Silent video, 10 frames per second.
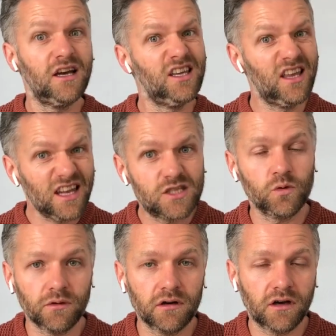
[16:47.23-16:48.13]
you need to
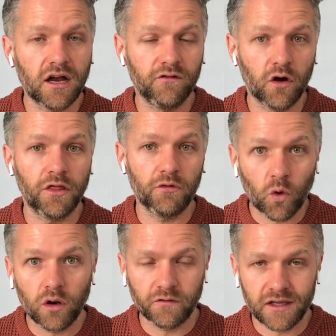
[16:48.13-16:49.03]
have kind of gone through
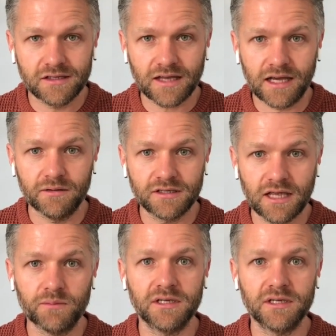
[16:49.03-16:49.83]
all of these steps